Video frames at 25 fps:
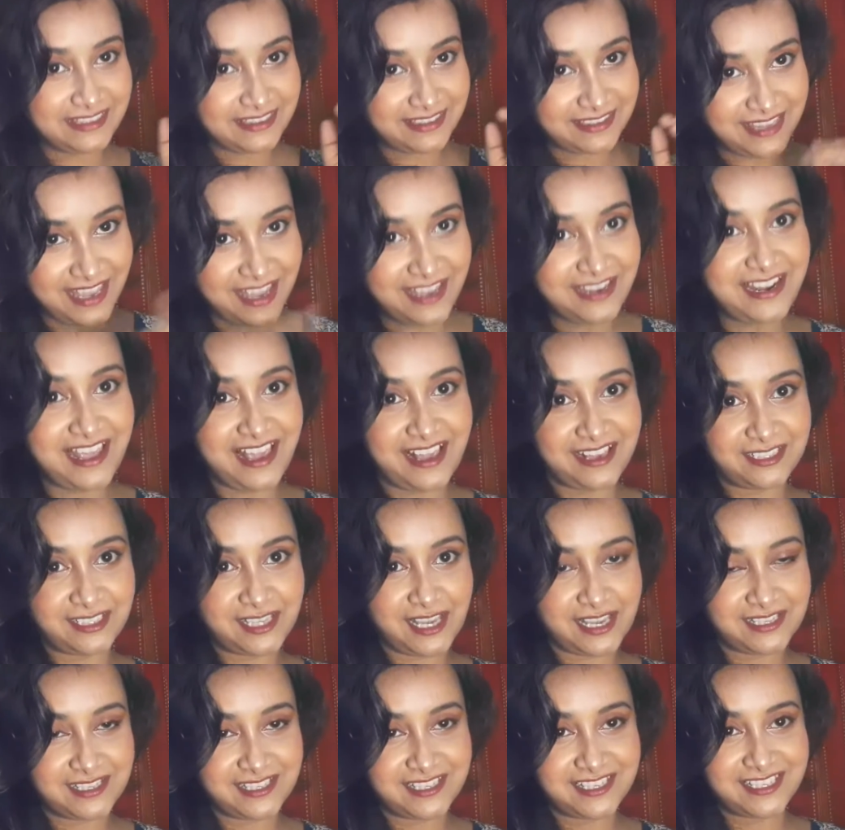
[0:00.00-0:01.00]
then
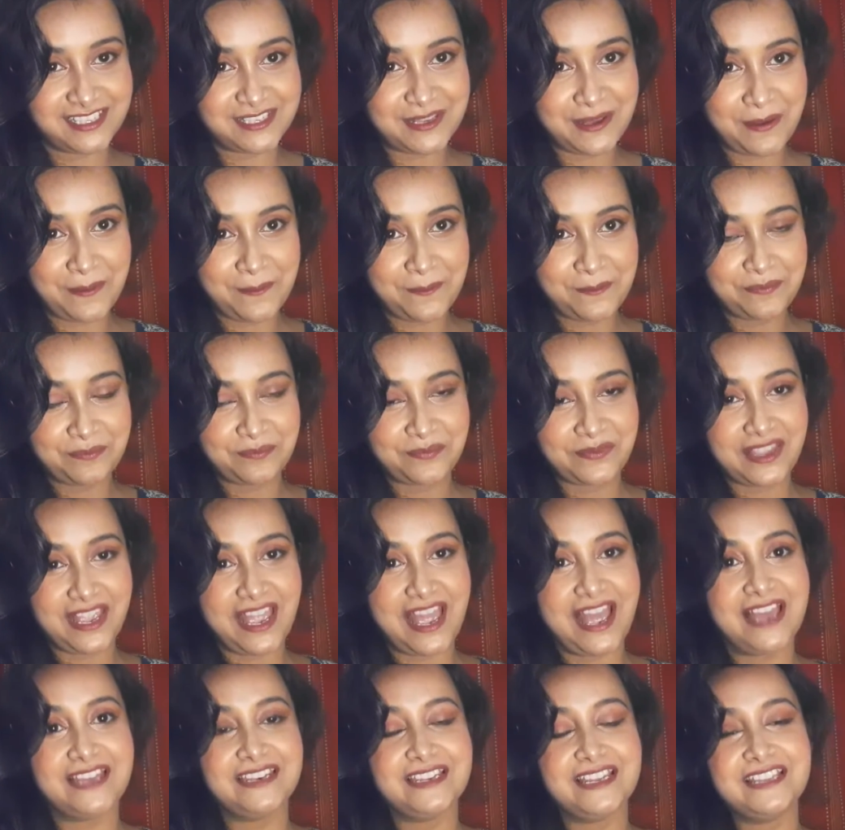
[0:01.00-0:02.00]
essence,
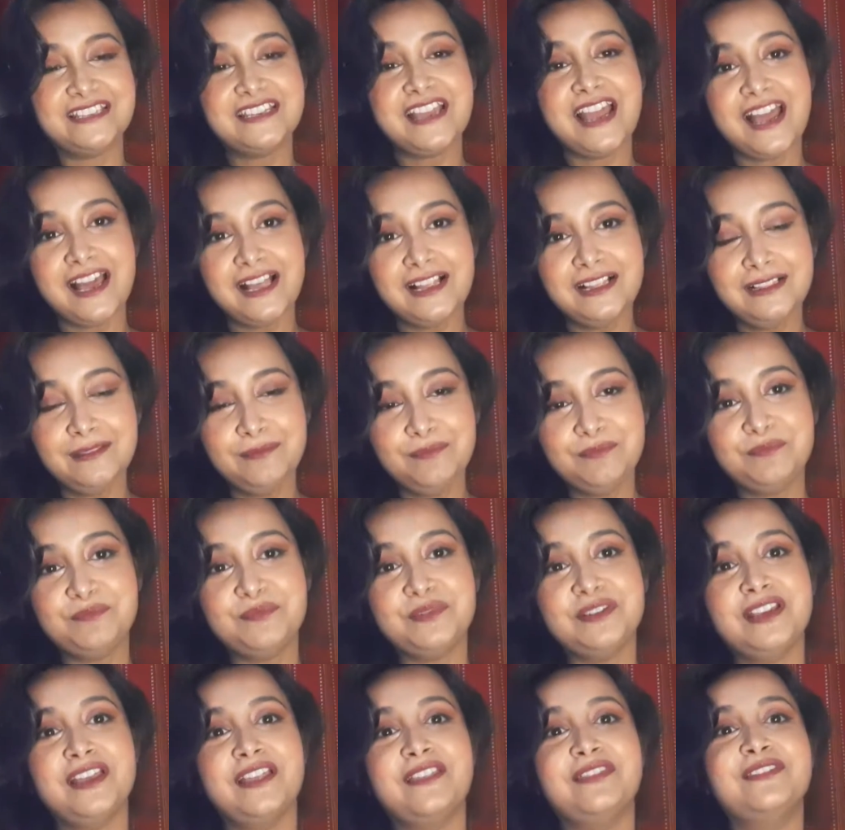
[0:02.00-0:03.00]
and it helps
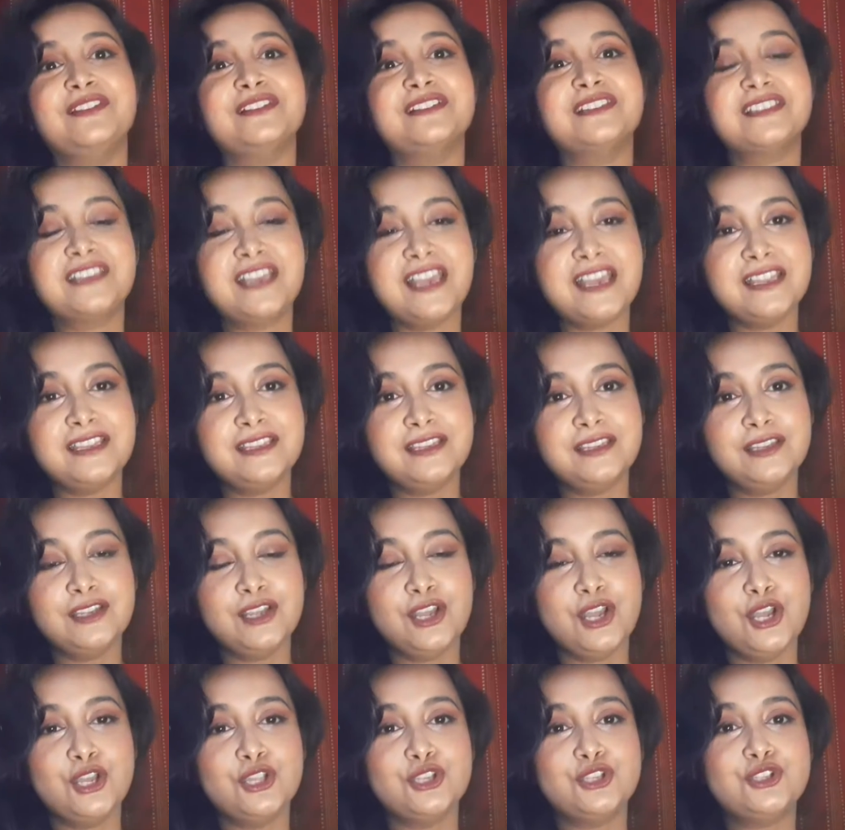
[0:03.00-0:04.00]
the skin
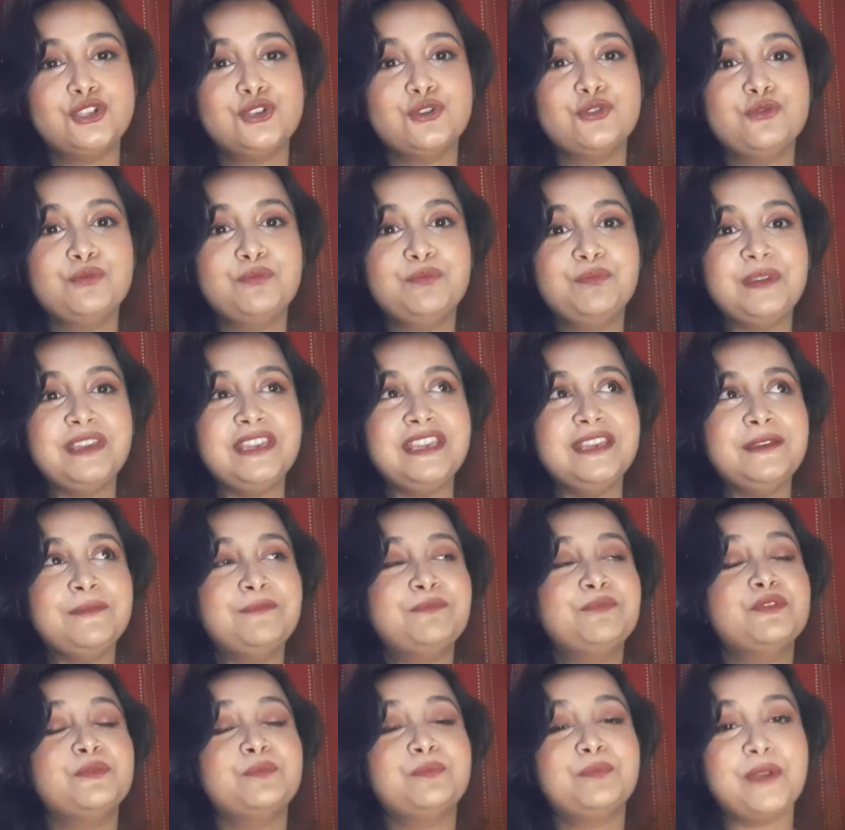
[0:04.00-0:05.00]
to be
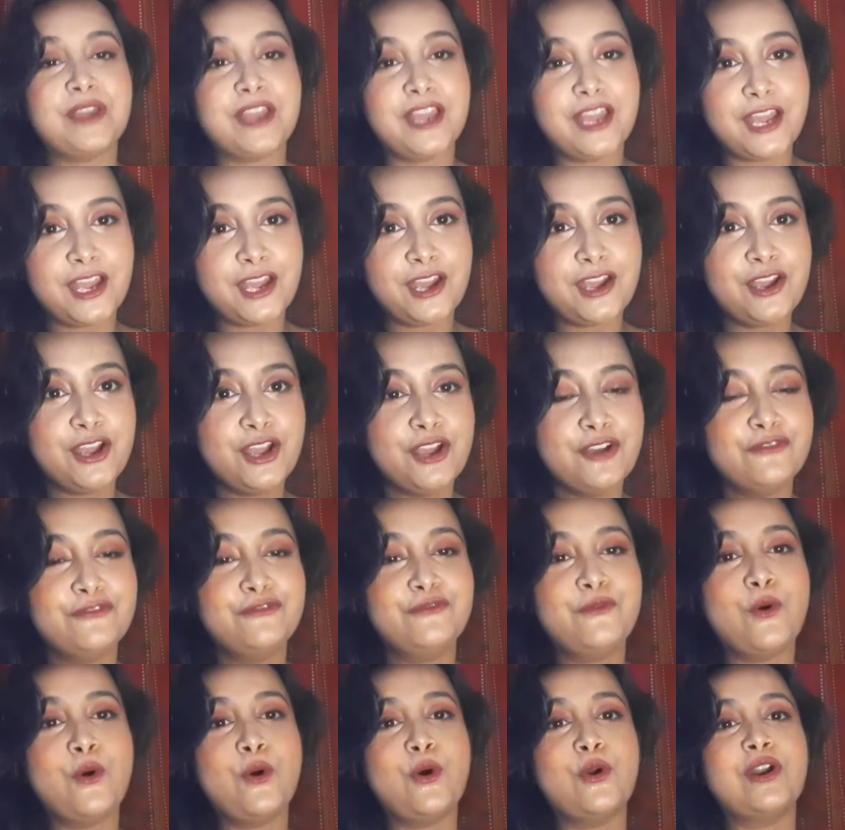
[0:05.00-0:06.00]
prepared
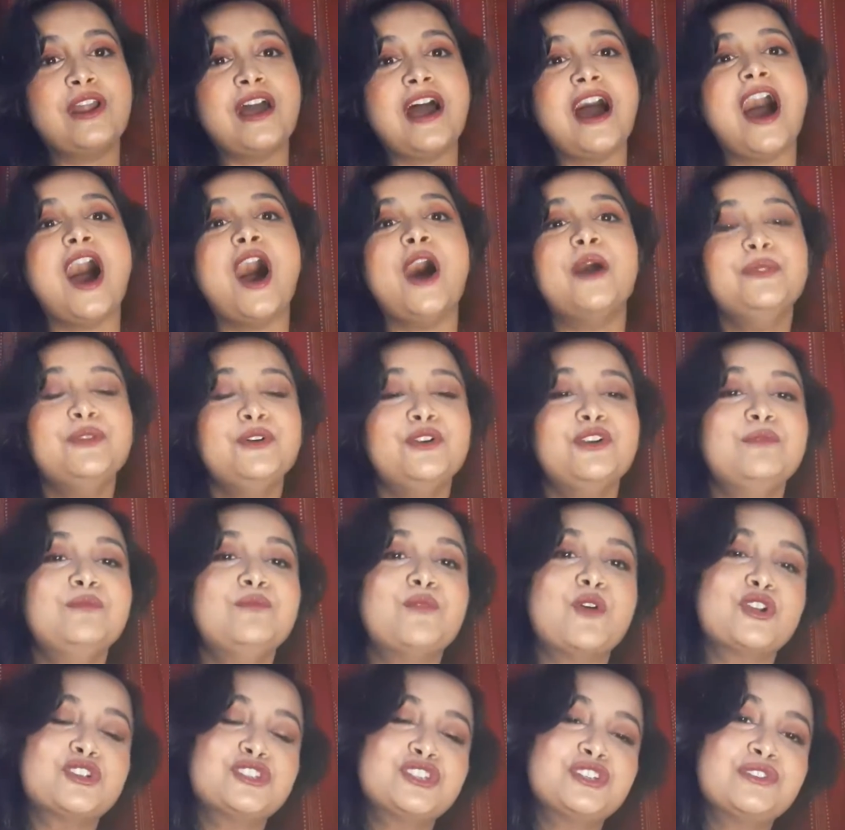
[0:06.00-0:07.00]
for other
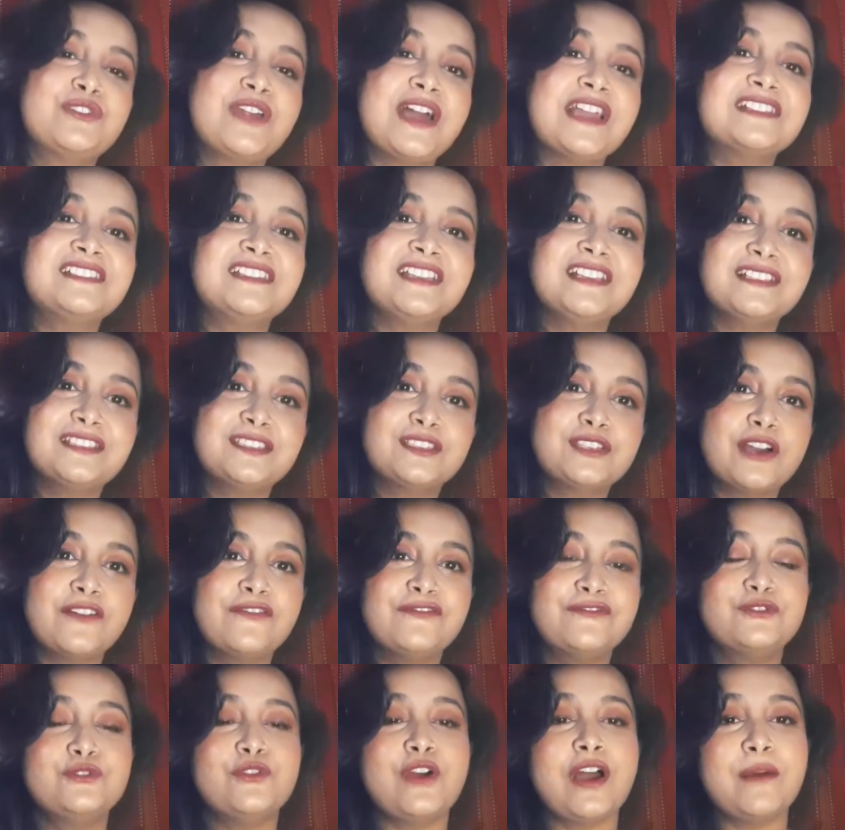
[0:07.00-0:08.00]
moisturizing stuff
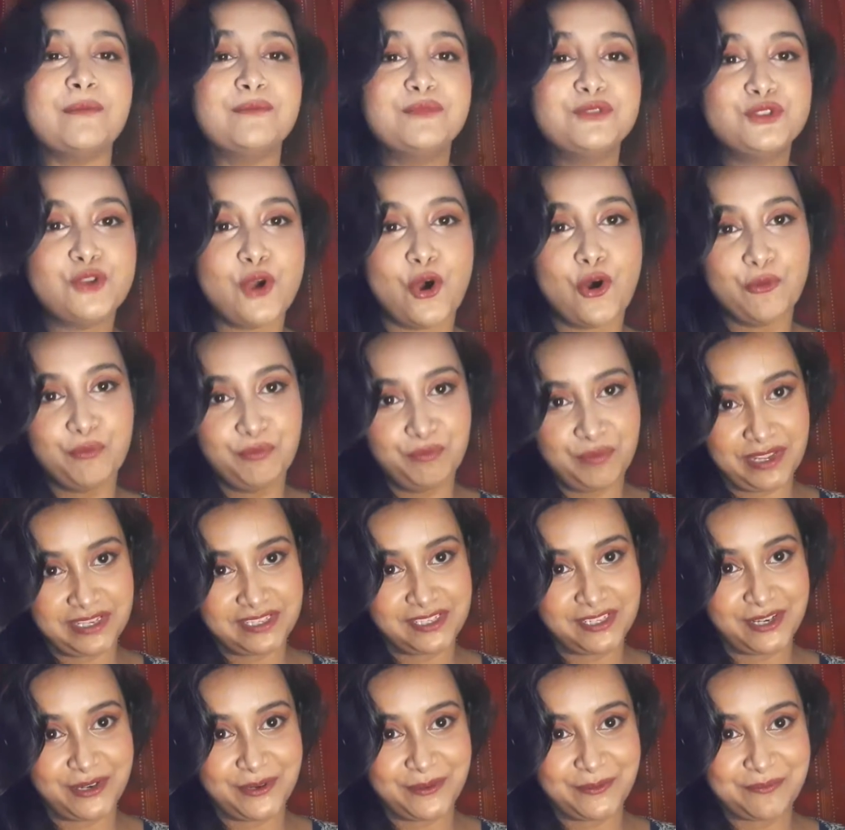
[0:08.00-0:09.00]
to absorb
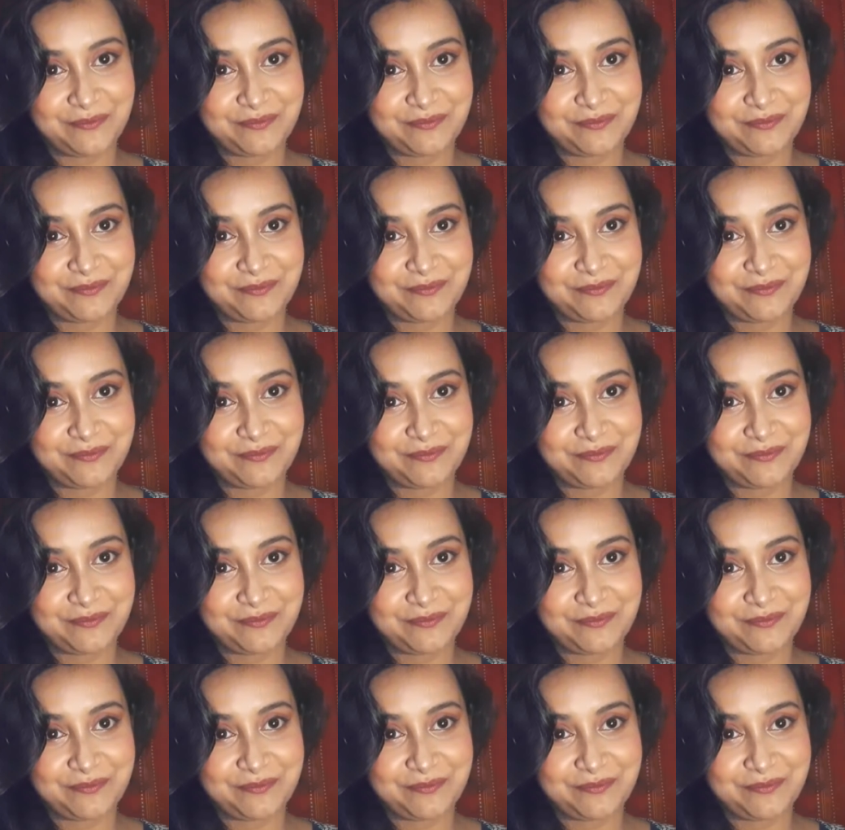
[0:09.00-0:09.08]
better.